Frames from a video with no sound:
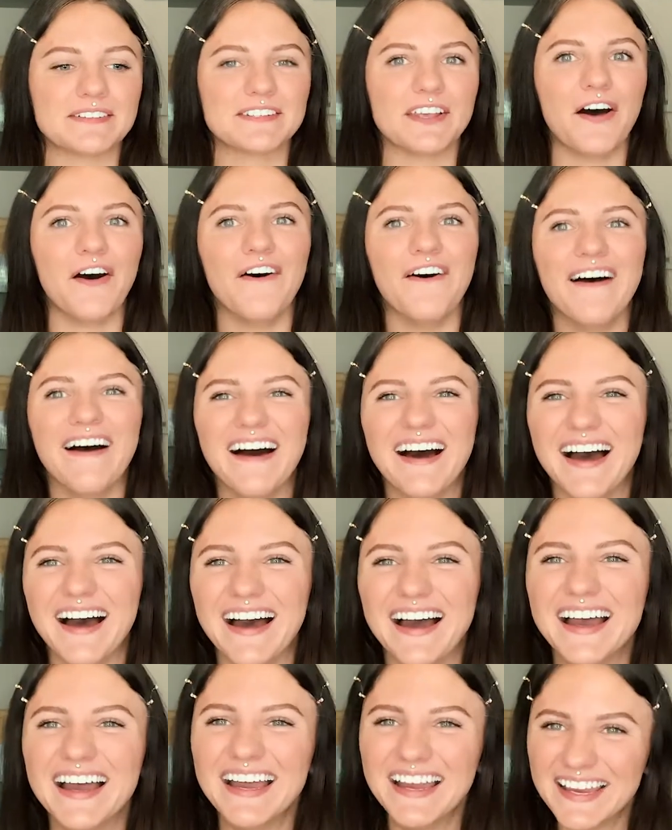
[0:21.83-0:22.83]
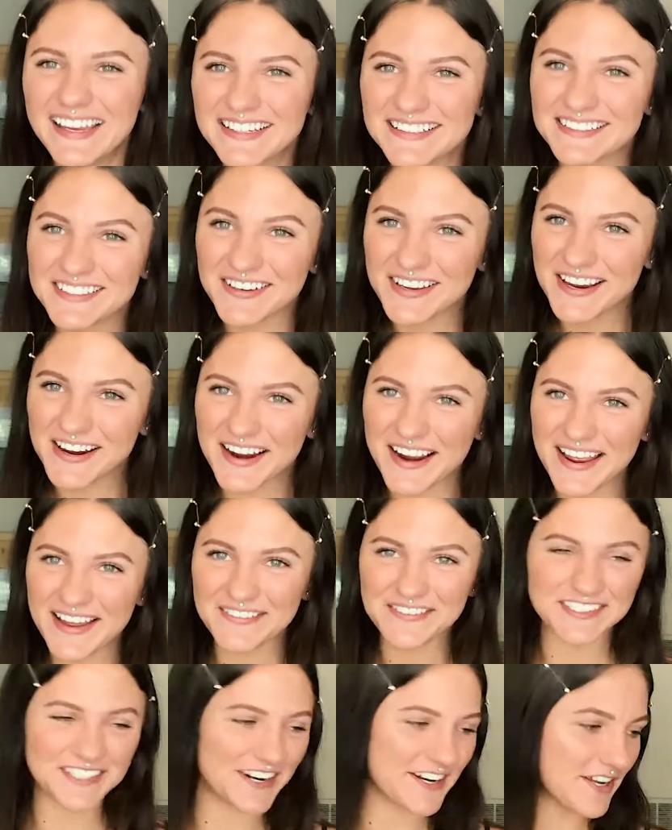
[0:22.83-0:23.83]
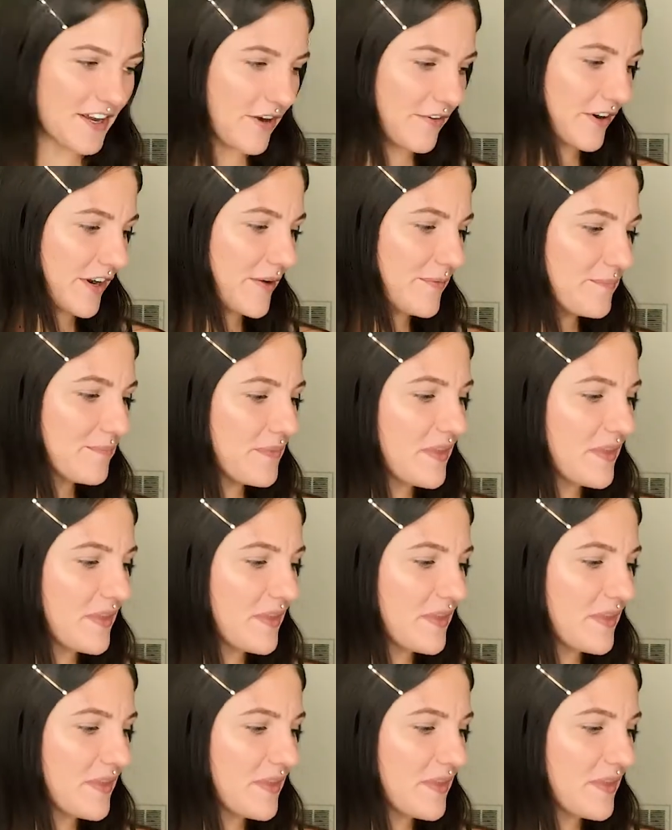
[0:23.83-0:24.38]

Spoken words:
So here I am starting over.